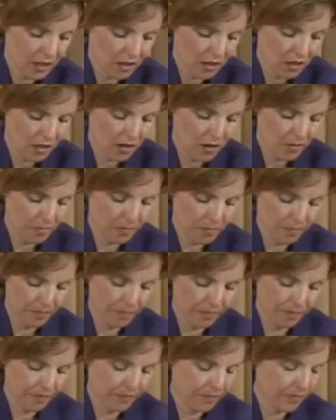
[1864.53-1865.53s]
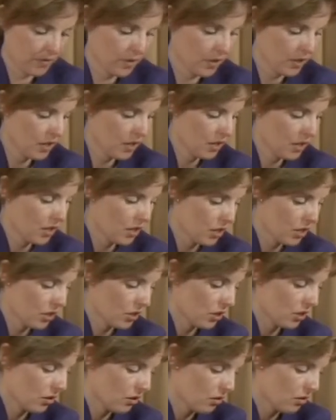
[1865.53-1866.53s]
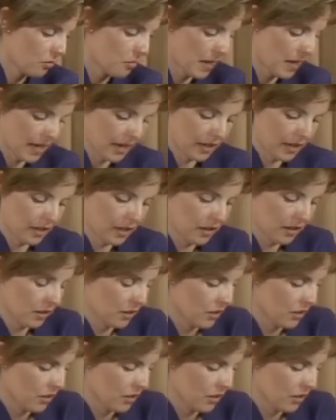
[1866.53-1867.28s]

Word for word: arm to the back,